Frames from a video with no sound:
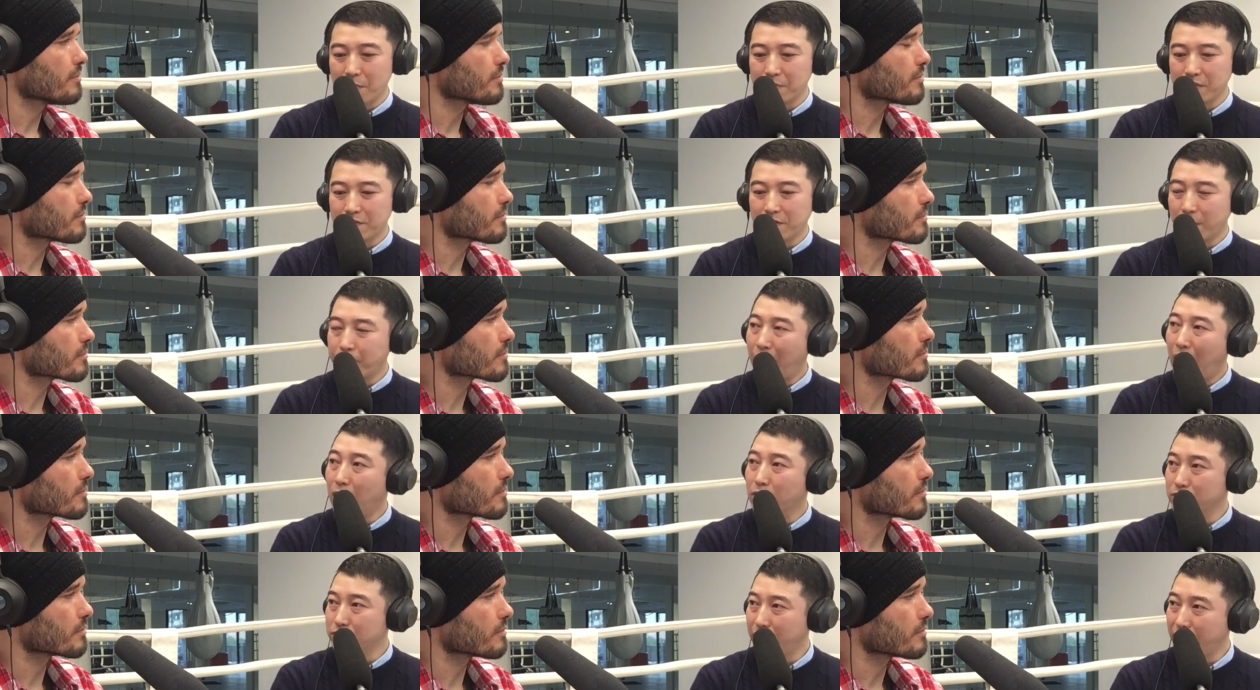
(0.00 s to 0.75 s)
Speaker 1: coming from
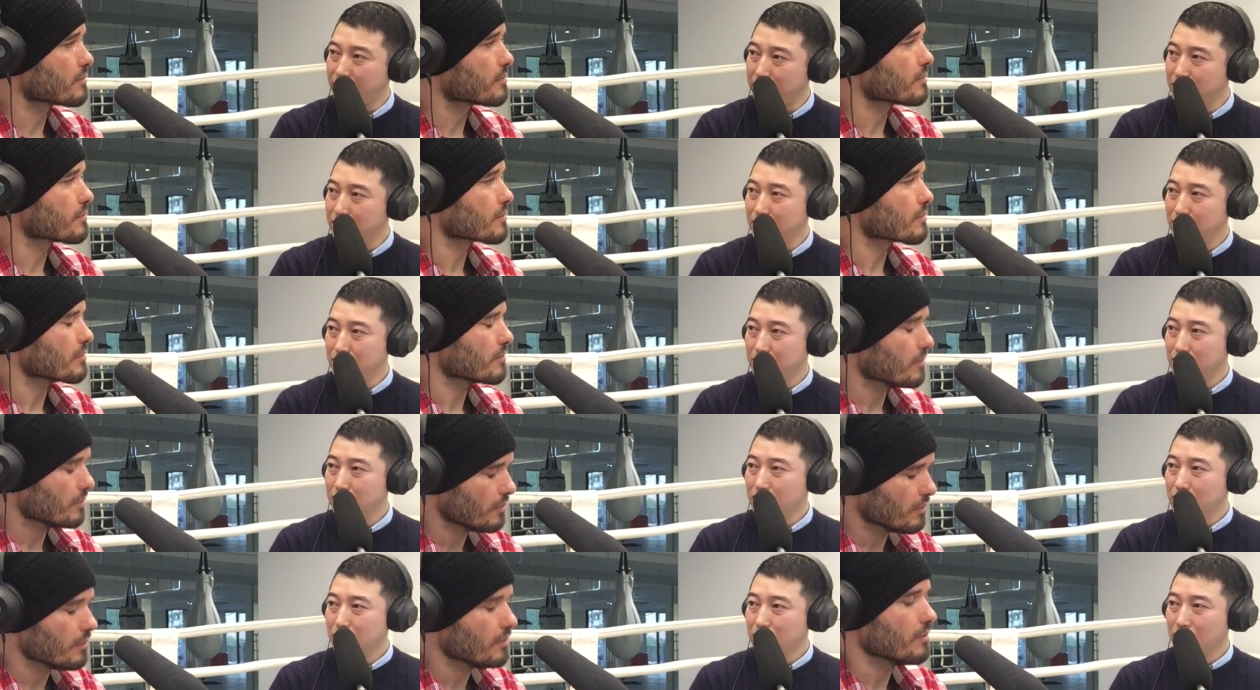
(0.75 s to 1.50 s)
outside.
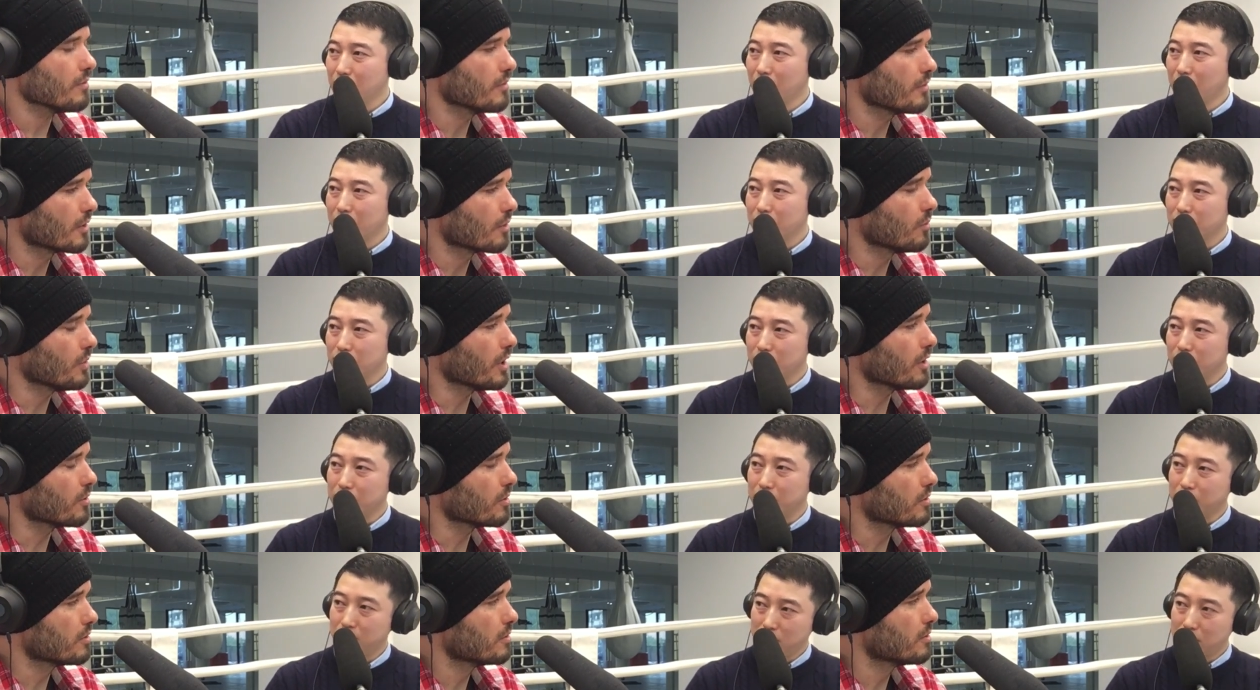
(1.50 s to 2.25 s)

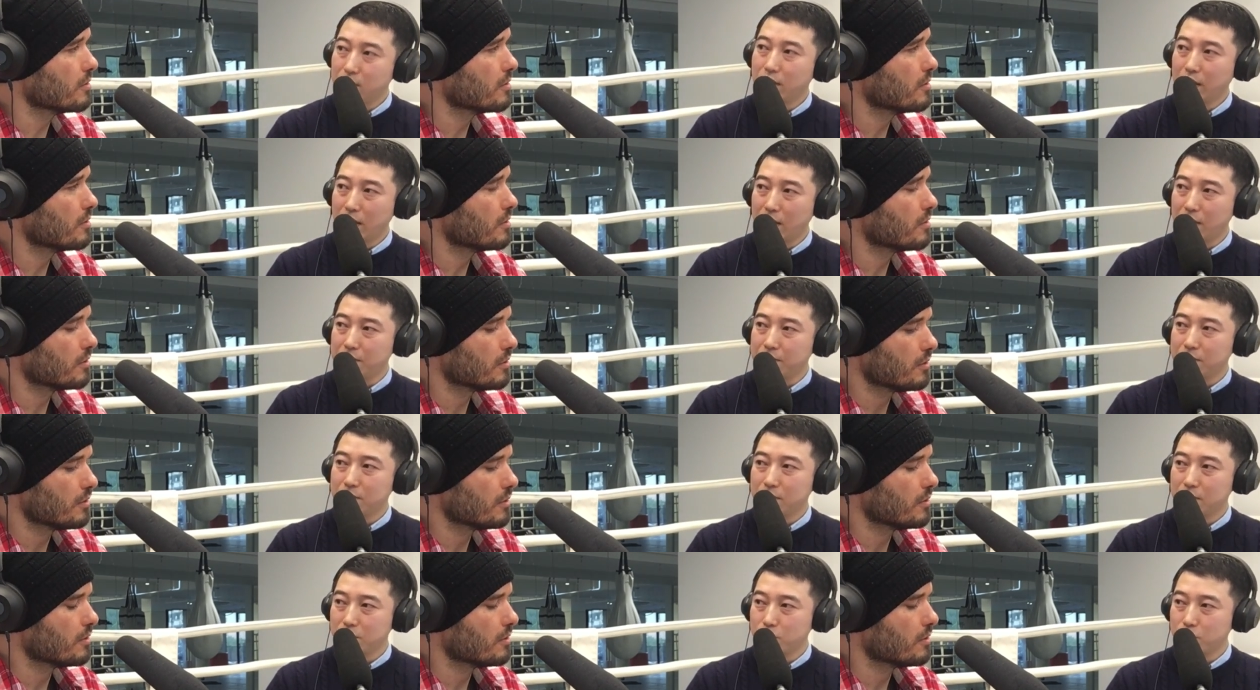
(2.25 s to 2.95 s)
So wow. yeah,